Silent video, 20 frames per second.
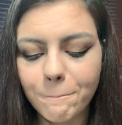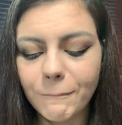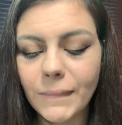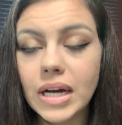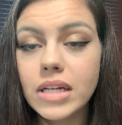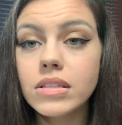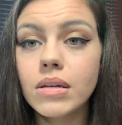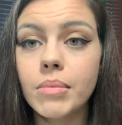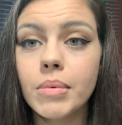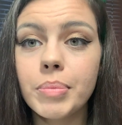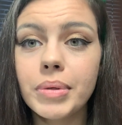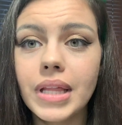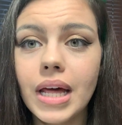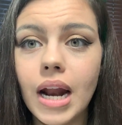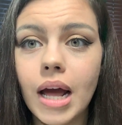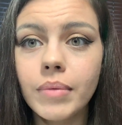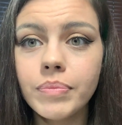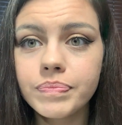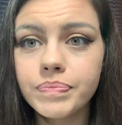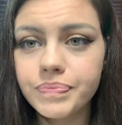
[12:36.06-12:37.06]
So I'm going to put that
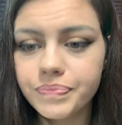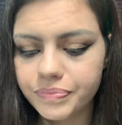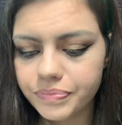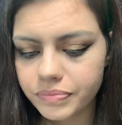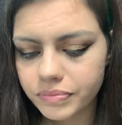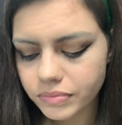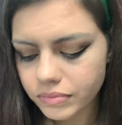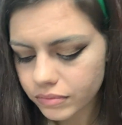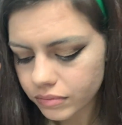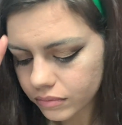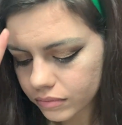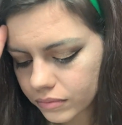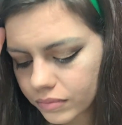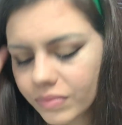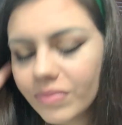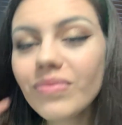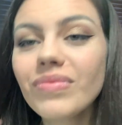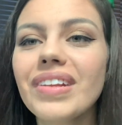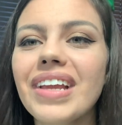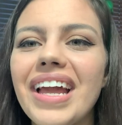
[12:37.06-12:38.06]
on.
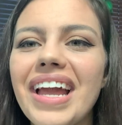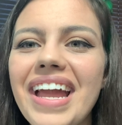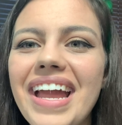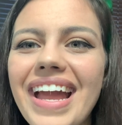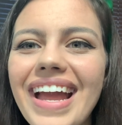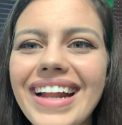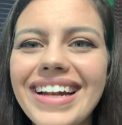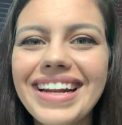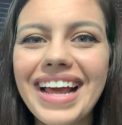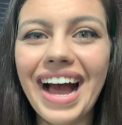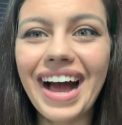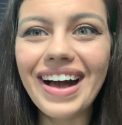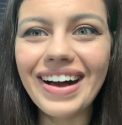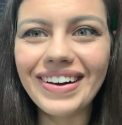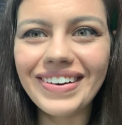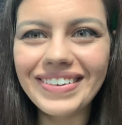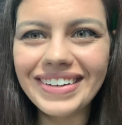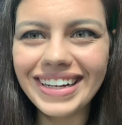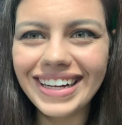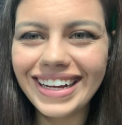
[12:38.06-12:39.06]
And
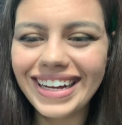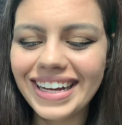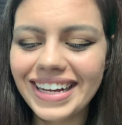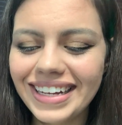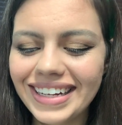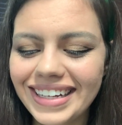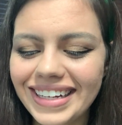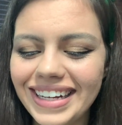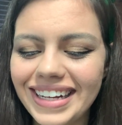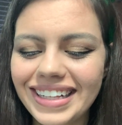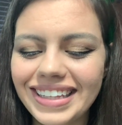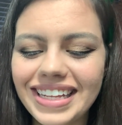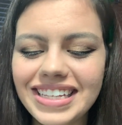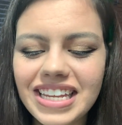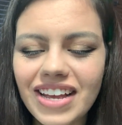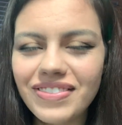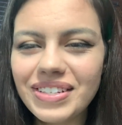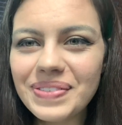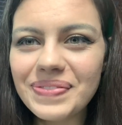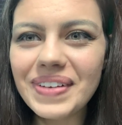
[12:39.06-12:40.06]
now, let's
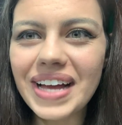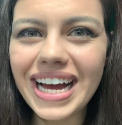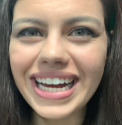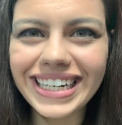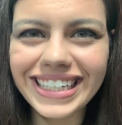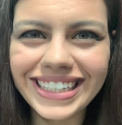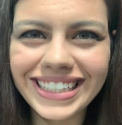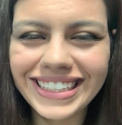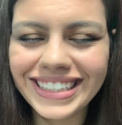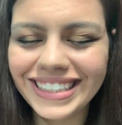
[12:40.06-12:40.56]
have some fun.